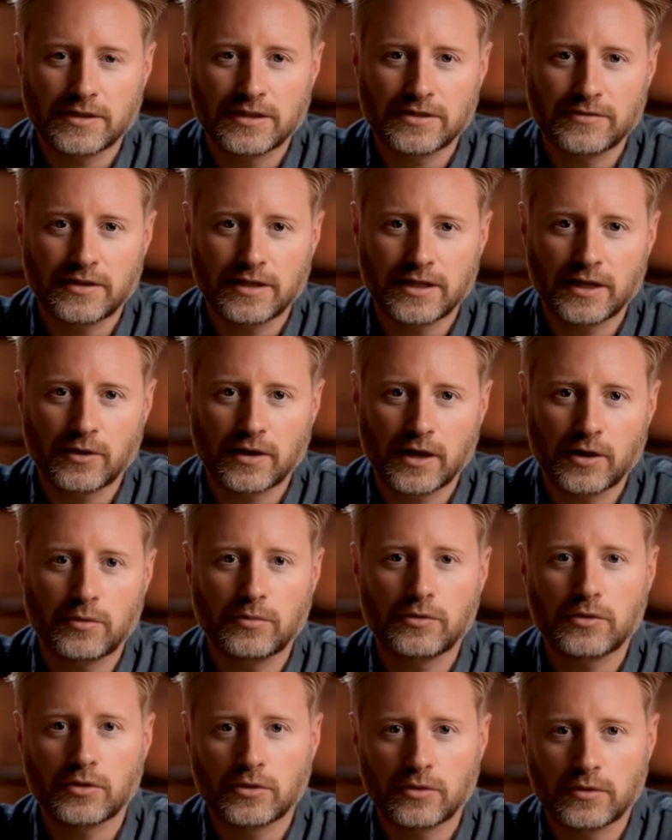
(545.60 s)
this video
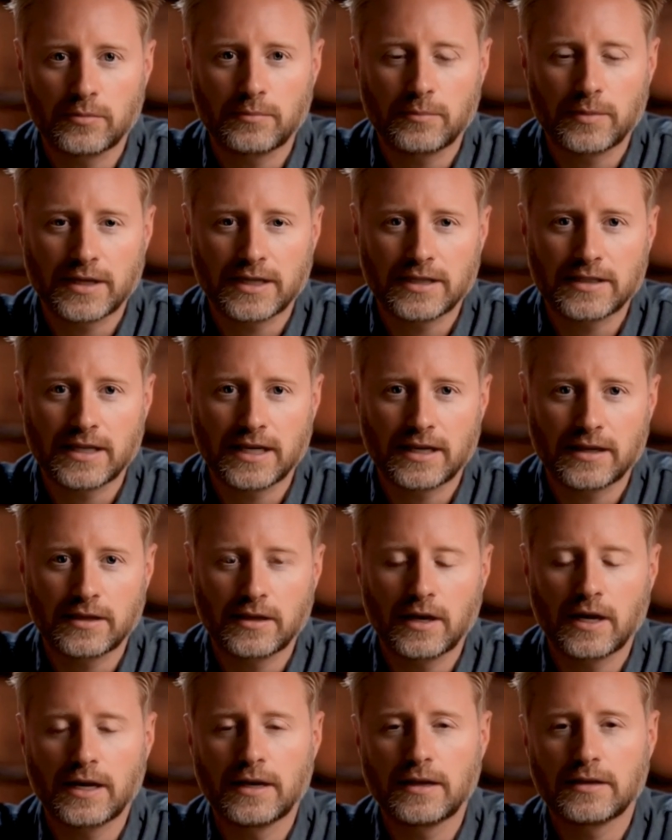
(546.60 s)
helpful, please hit
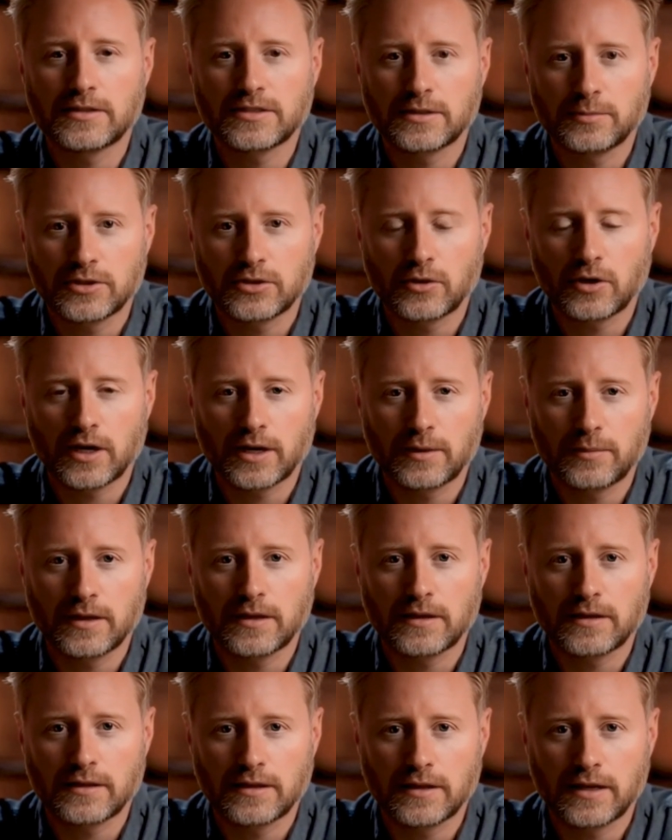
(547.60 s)
like and subscribe,
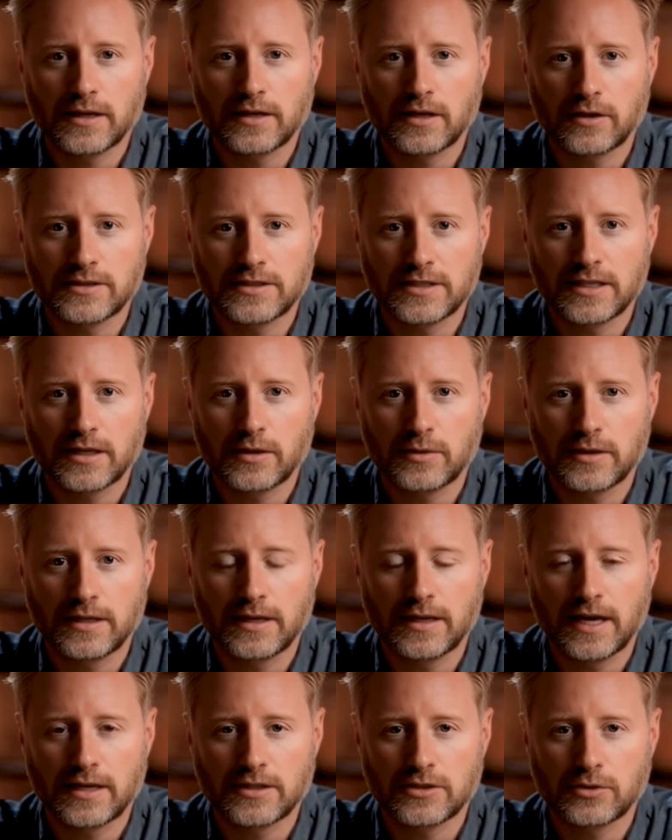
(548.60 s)
and I'll see you in the
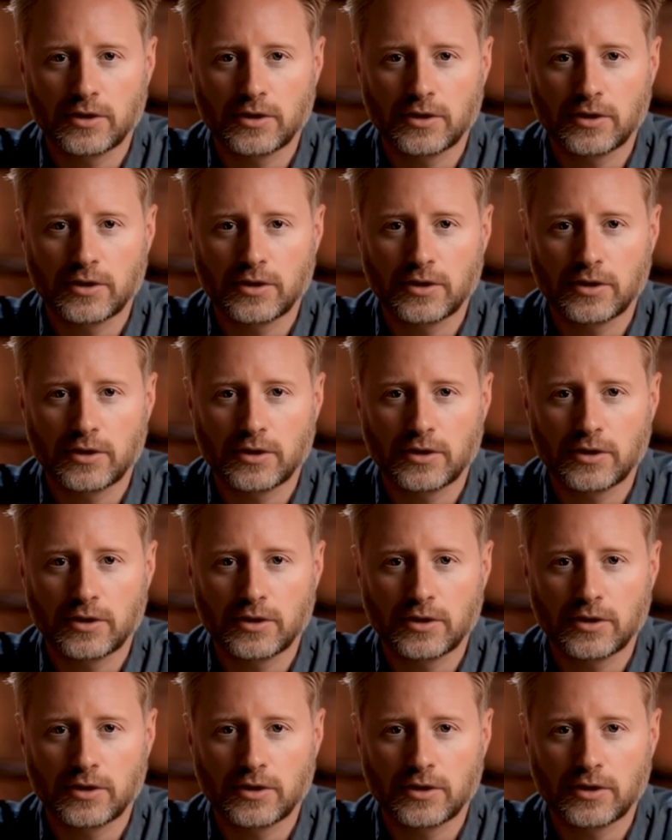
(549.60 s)
next